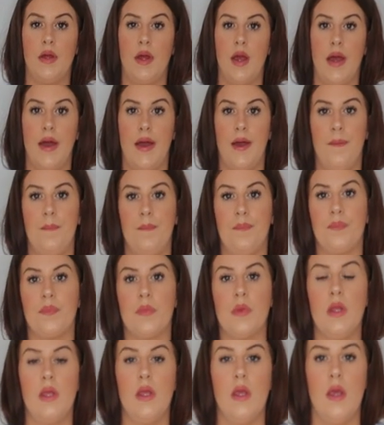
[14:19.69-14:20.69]

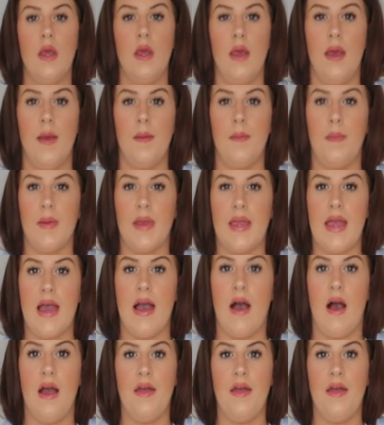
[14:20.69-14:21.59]
But yeah,